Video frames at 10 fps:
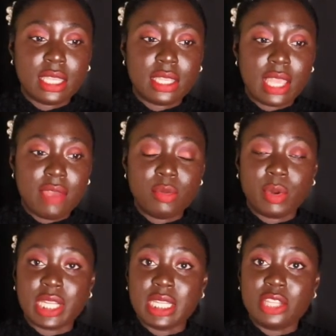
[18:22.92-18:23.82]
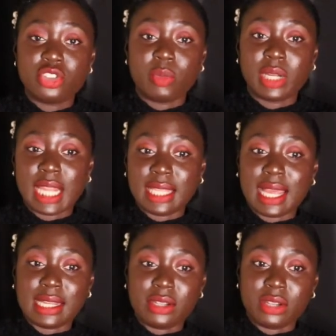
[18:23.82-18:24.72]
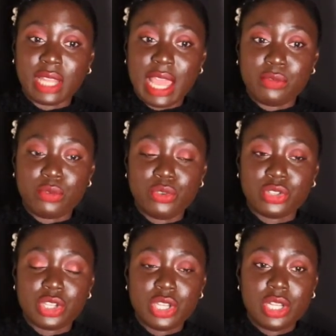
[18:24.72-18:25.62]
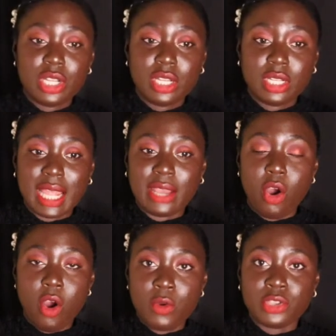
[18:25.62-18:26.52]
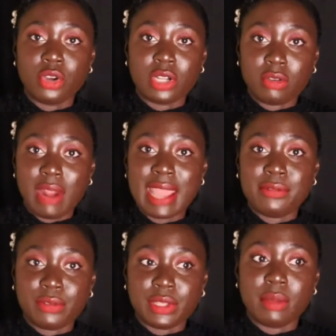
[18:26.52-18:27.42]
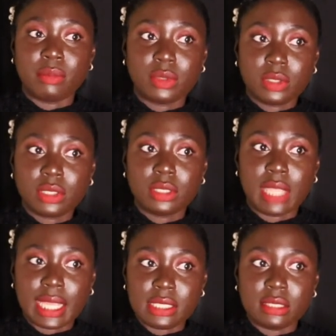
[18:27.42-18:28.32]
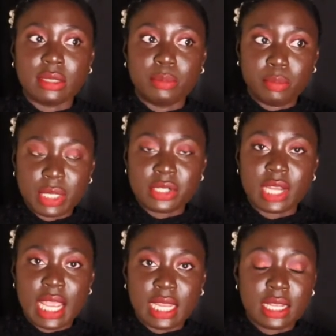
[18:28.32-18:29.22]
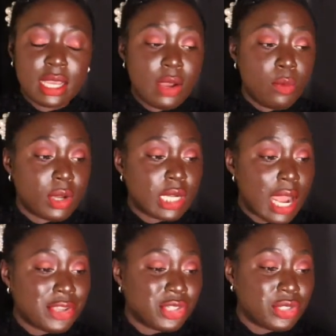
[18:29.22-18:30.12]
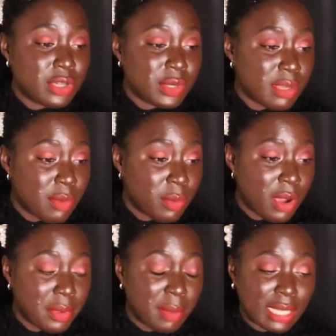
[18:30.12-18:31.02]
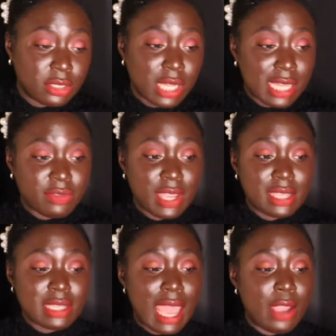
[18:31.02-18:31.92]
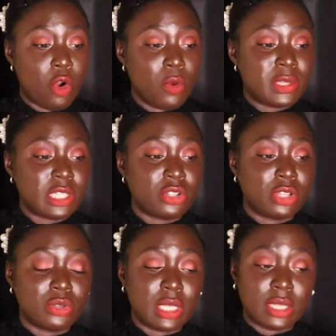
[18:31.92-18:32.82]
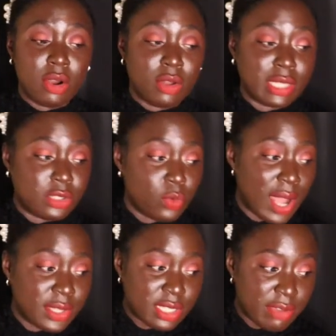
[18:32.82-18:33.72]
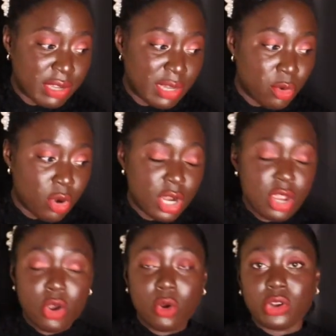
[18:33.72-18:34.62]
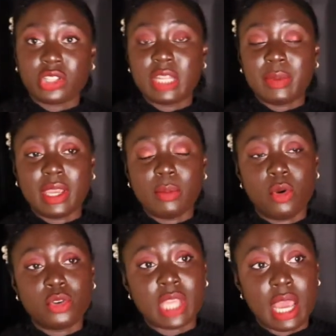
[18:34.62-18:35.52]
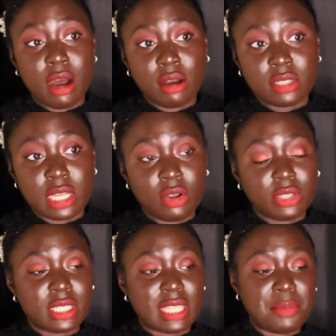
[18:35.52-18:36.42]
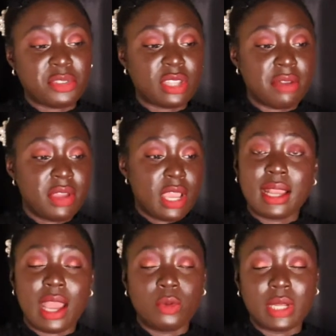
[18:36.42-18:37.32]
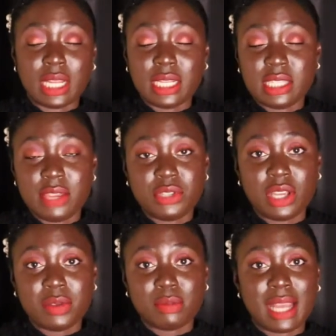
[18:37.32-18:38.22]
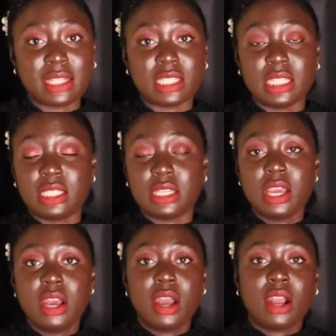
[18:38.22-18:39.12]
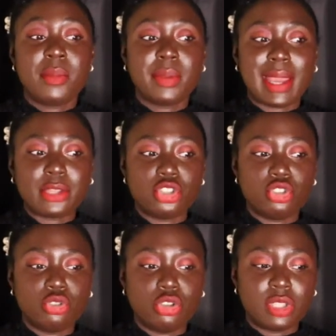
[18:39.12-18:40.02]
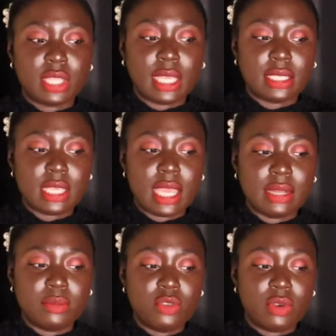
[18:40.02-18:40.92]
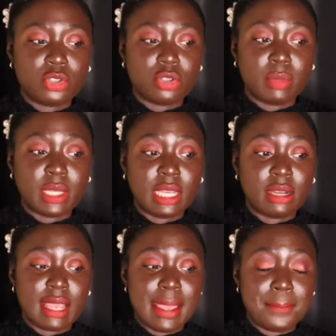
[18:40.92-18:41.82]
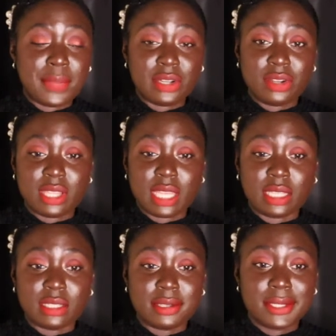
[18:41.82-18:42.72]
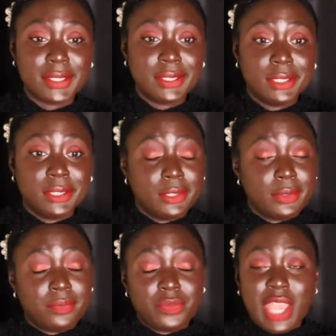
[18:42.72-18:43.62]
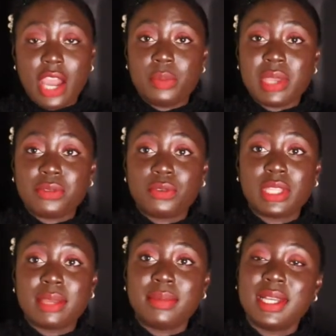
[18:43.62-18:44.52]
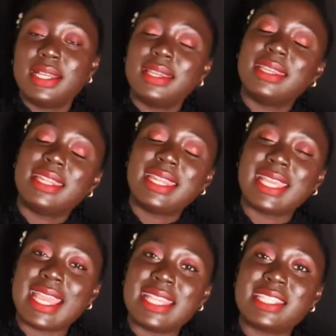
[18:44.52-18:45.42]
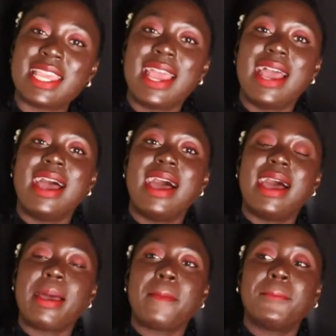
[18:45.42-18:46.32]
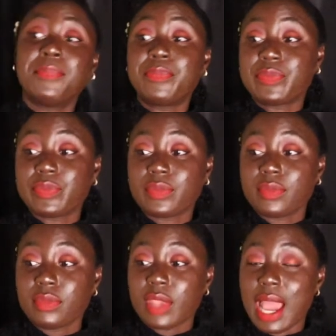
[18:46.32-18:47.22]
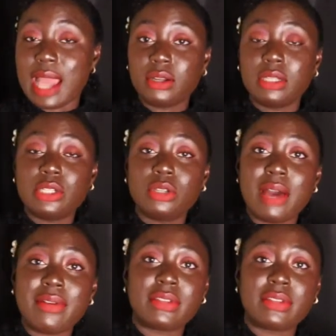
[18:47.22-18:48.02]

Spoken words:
everybody needs somebody like that in their life who's, like, always going to ride for them, like, till the bitter end. Wonder how she'll deal with the mom coming back to Las Vegas. I hope she's not doing all this wild stuff anymore, or sleeping in motels and all this type of stuff. I hope that at least if she comes back, she's coming back to do good things and move on to bigger and better things. I hope that for them. In any case, I don't only do Love After